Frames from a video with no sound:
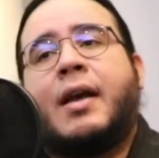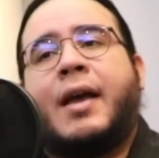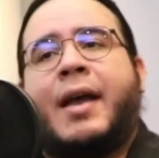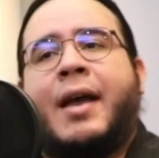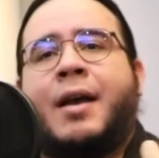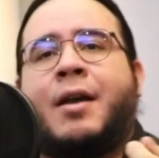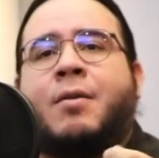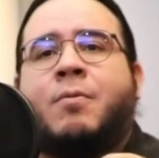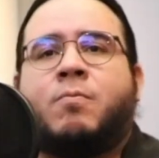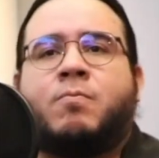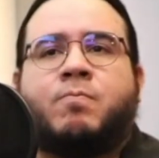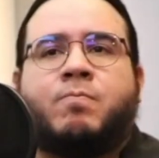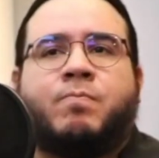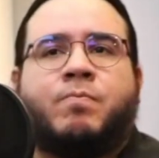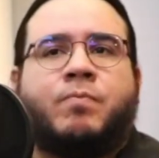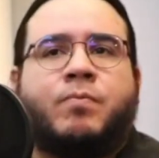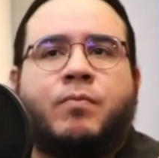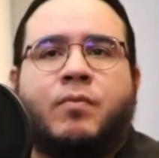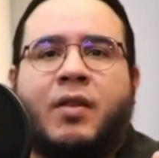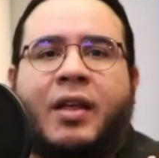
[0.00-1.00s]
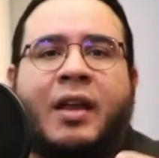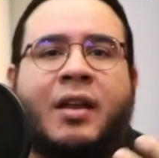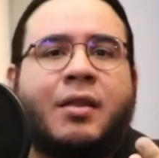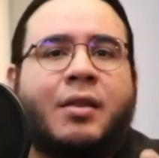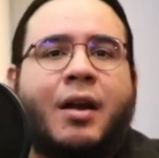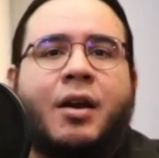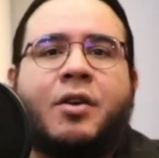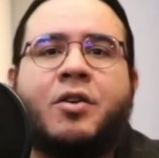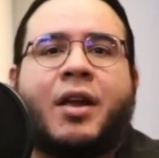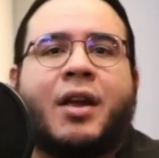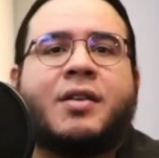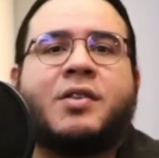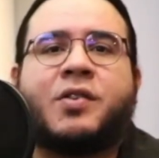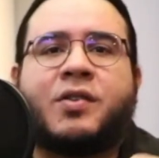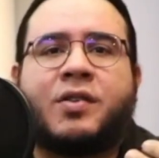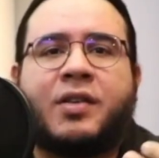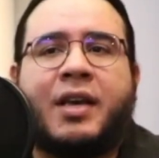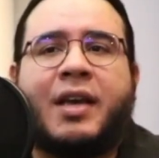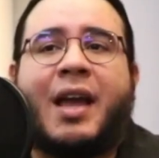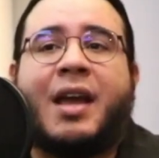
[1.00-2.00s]
and in there you can
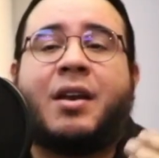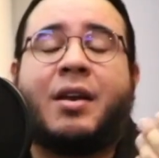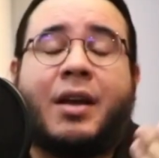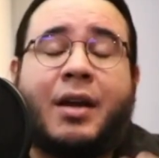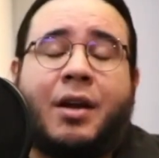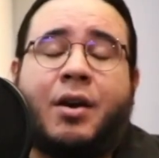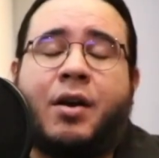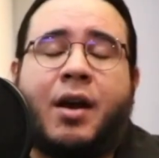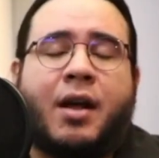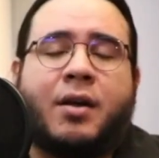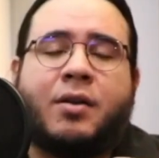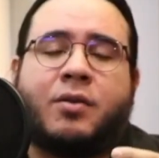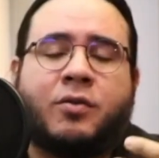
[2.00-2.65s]
see and hear.